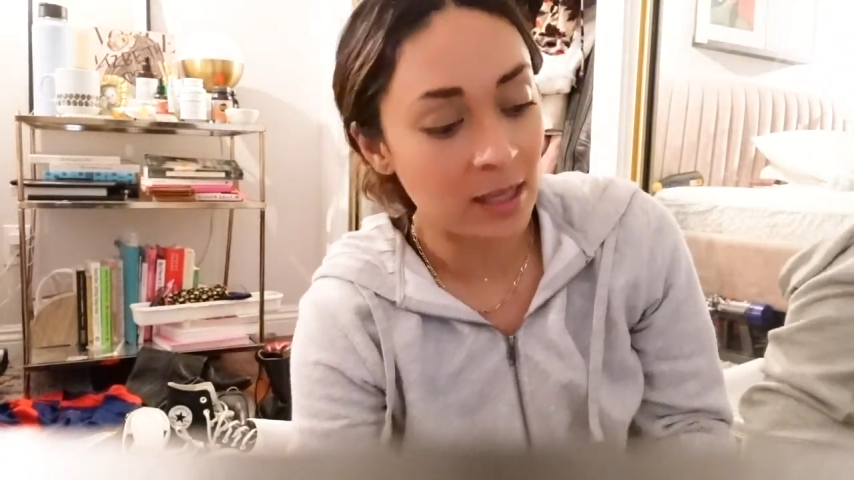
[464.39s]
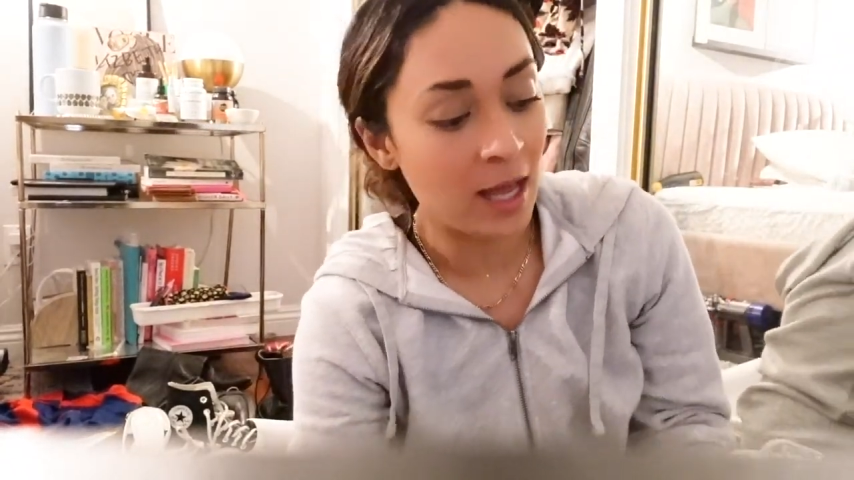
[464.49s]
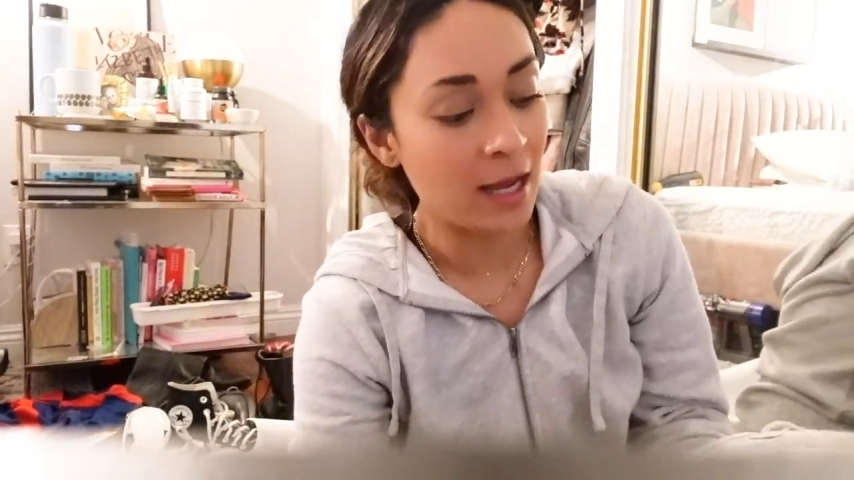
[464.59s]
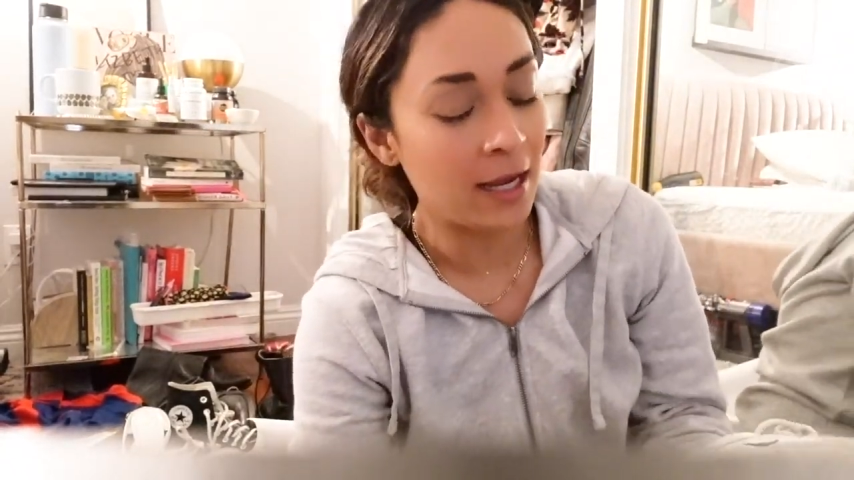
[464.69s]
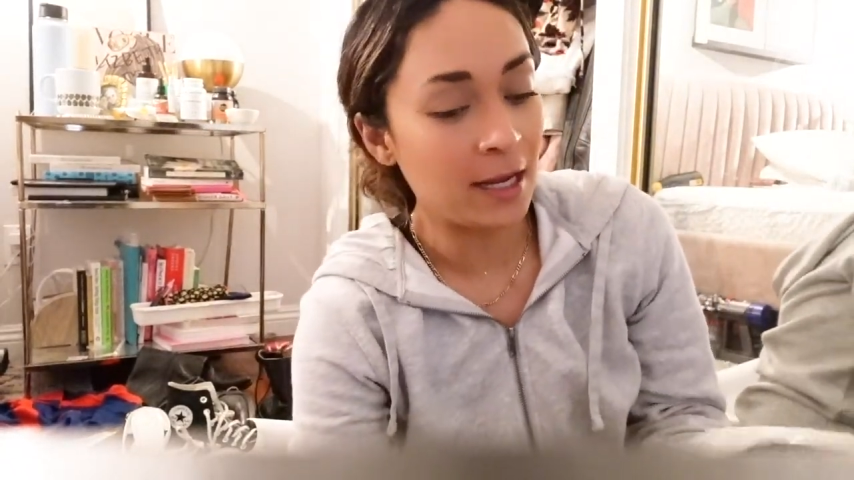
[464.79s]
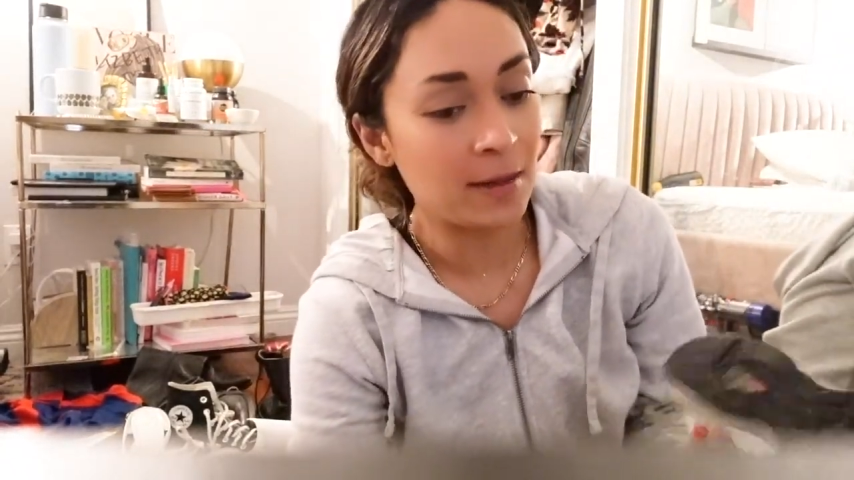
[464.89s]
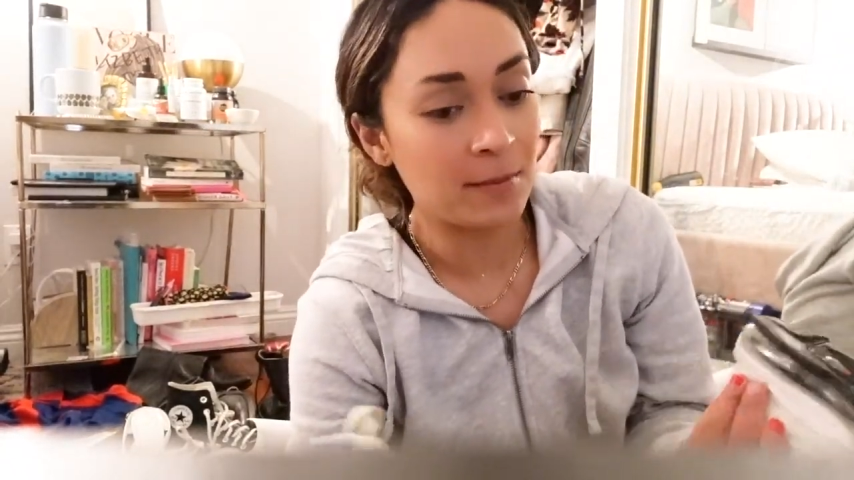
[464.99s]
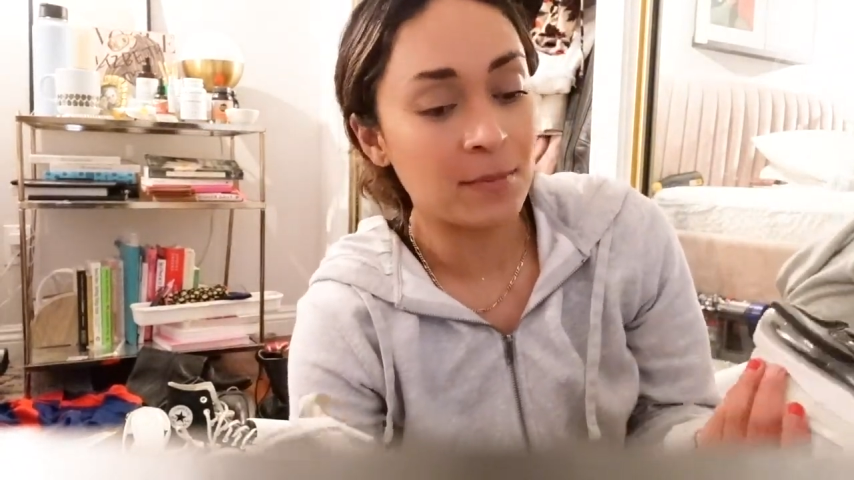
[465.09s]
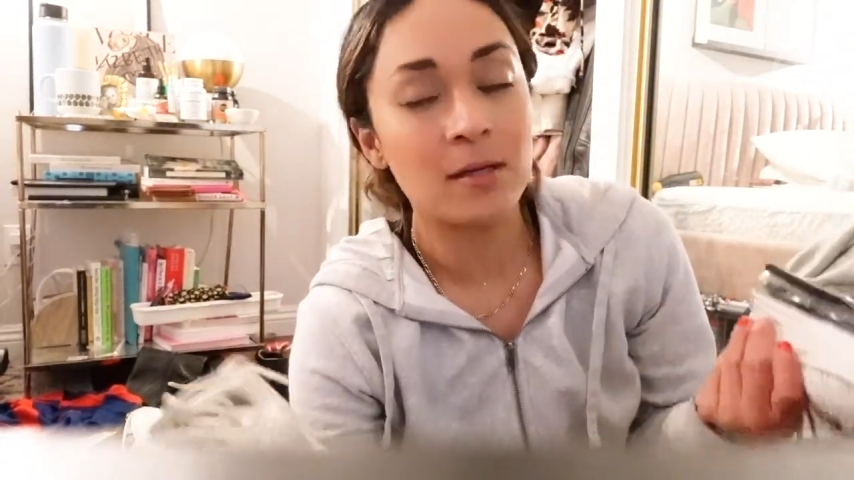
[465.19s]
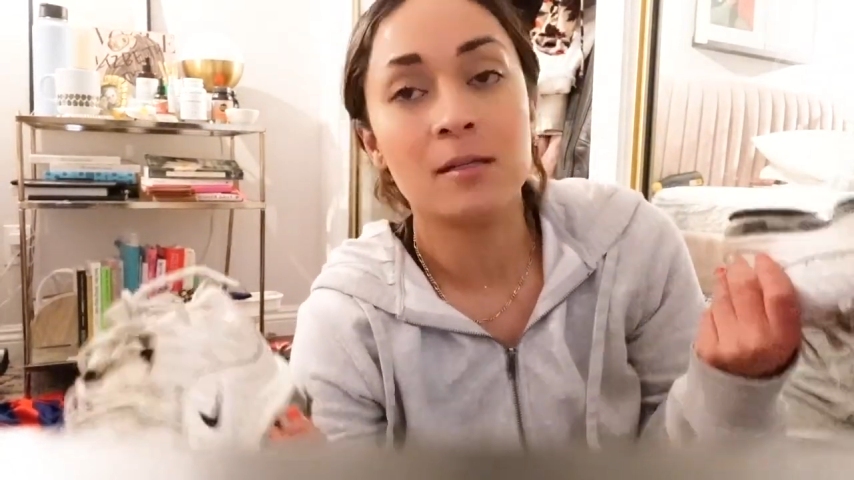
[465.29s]

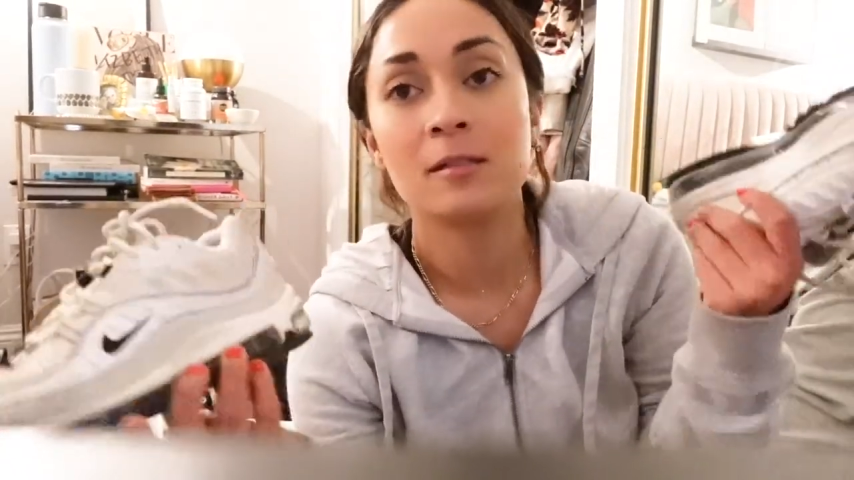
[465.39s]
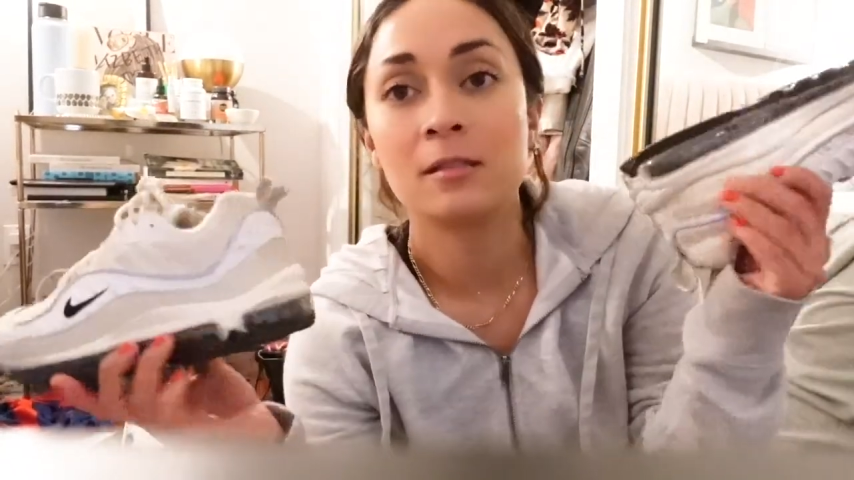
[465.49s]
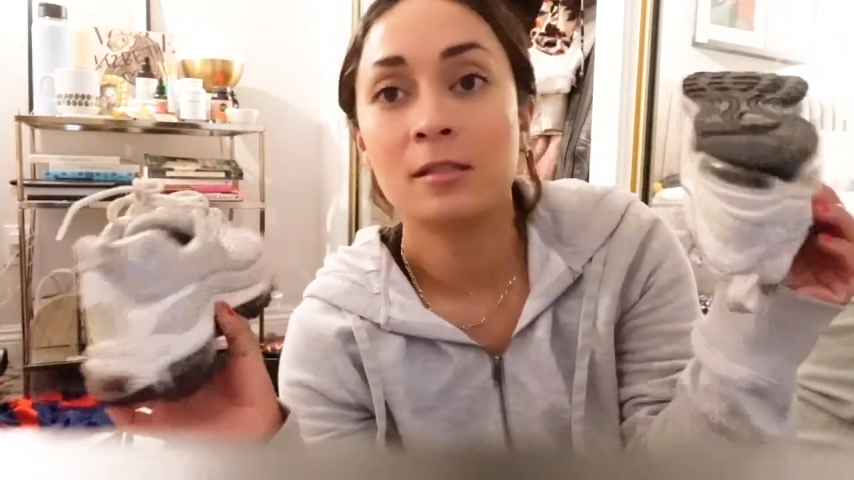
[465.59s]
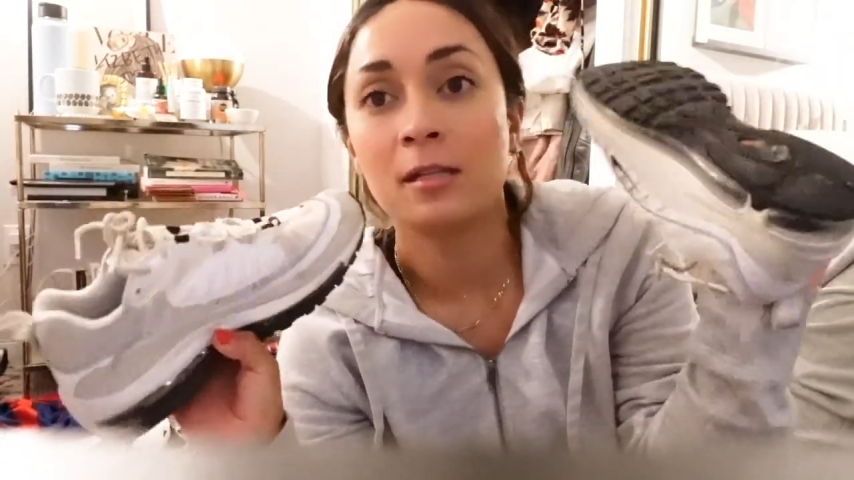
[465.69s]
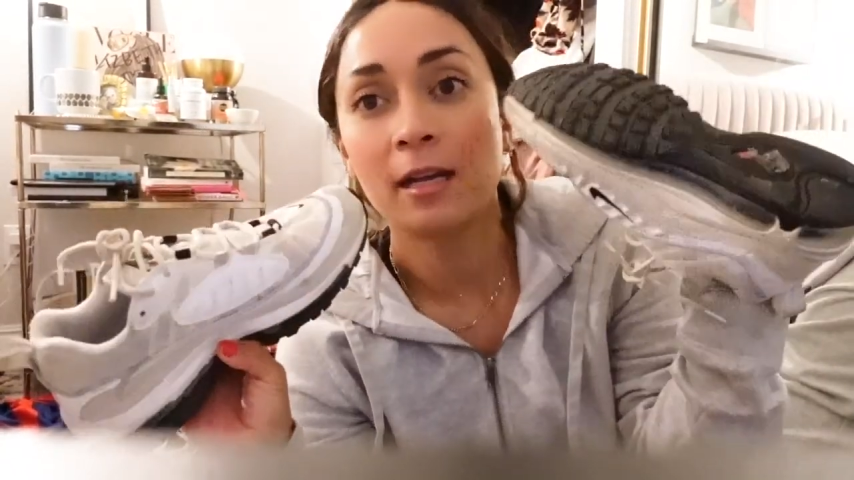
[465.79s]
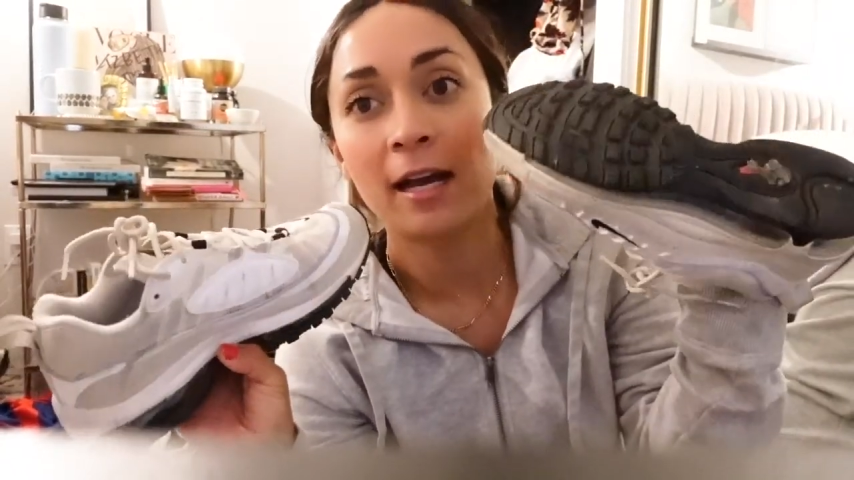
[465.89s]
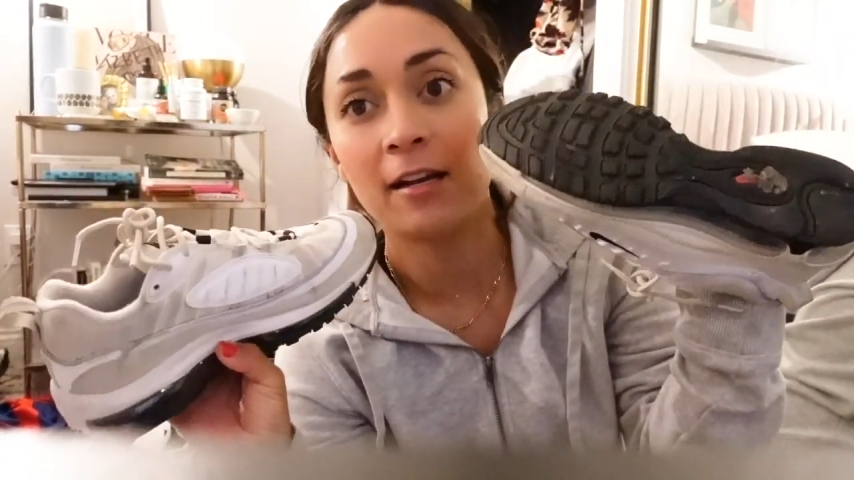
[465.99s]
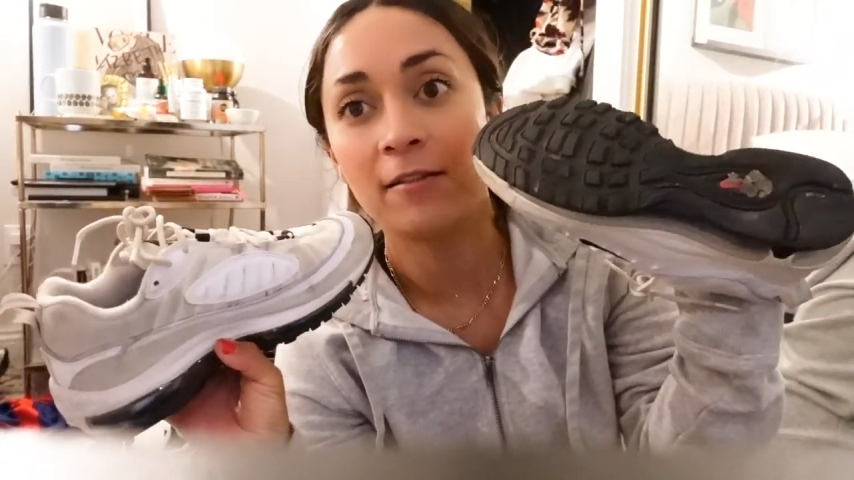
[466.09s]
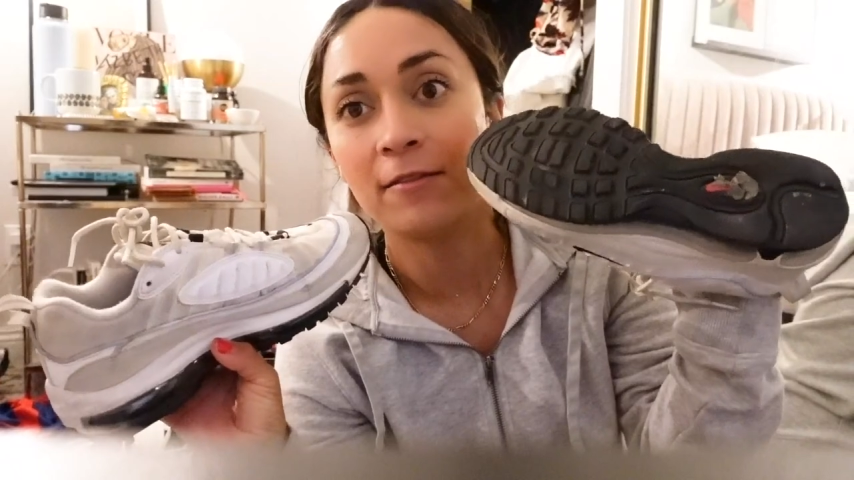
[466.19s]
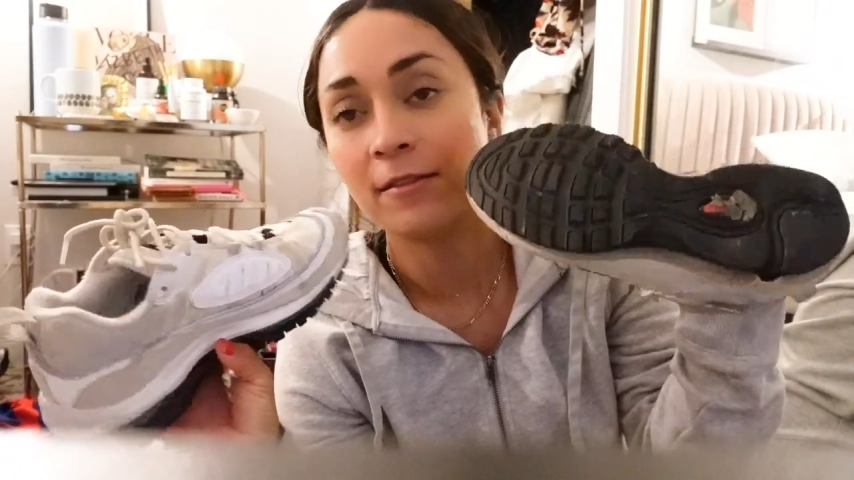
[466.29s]
I'm kind
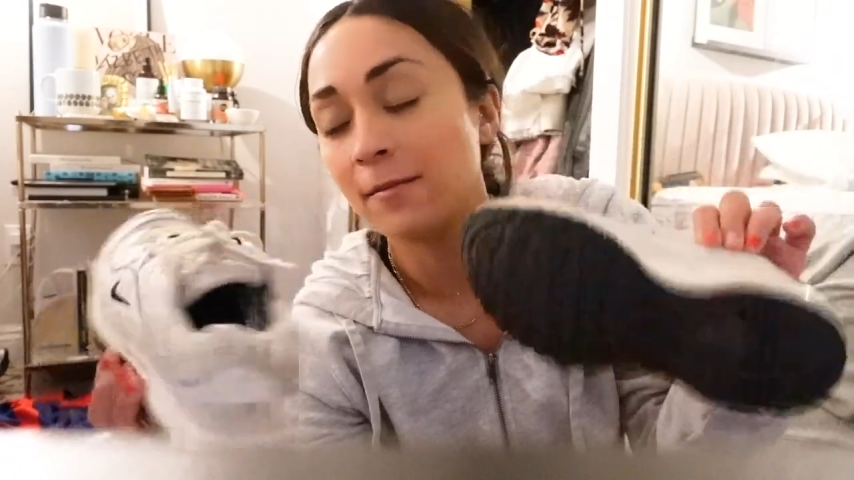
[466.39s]
of